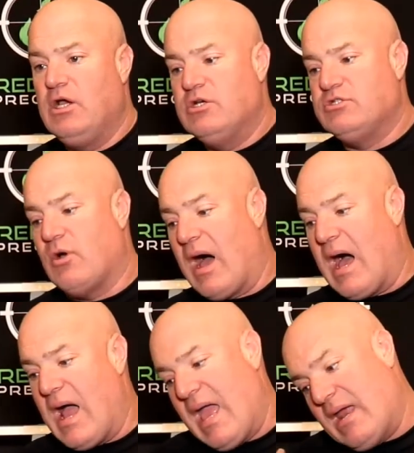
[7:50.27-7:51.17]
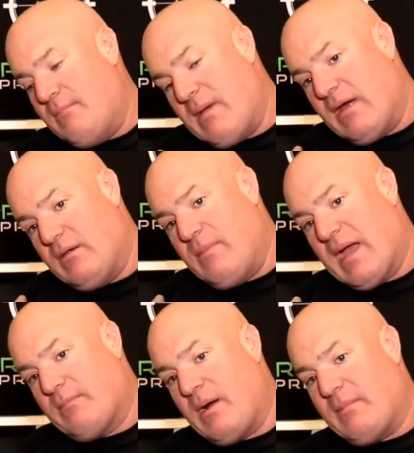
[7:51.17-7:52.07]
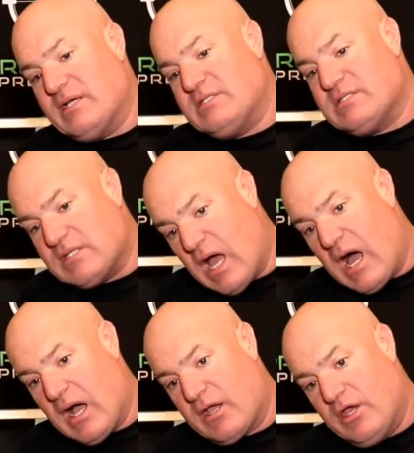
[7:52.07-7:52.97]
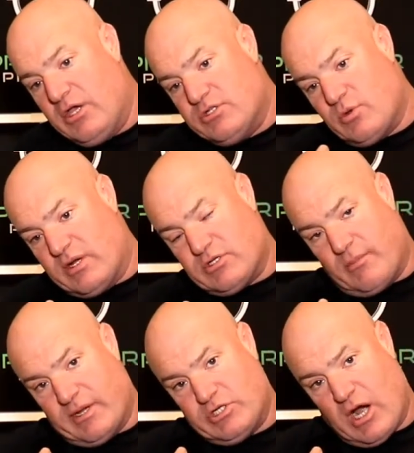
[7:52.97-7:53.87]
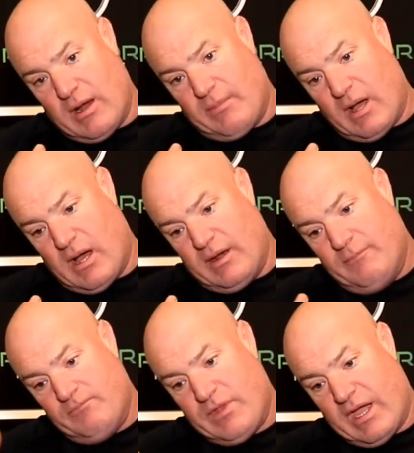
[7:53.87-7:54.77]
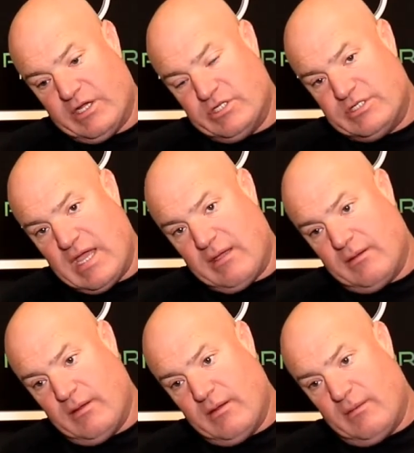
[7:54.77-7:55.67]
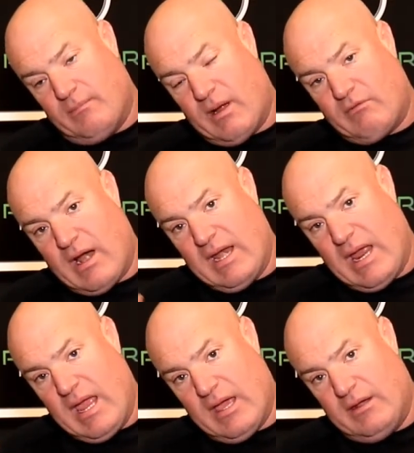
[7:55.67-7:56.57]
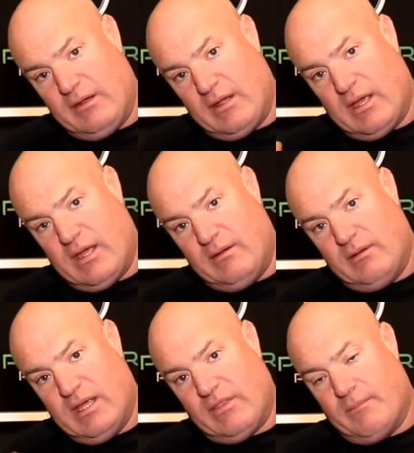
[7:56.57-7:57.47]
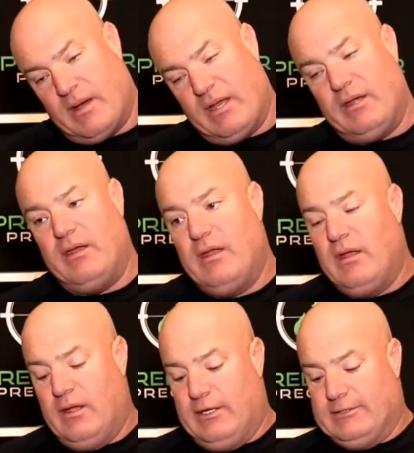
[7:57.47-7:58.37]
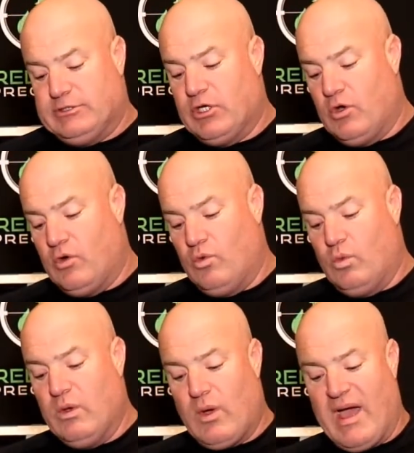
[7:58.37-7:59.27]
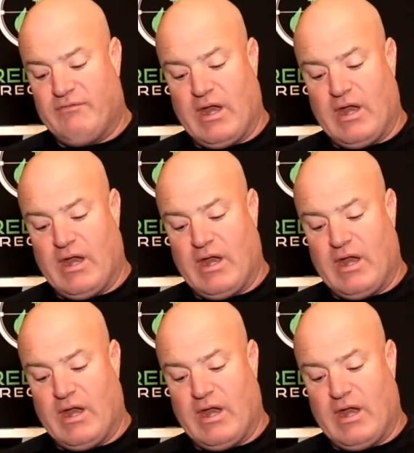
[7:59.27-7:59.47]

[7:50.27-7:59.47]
So I had it mounted back by my stock, so when I was on my tripod, I could just take my right hand and hit the button. So we will have an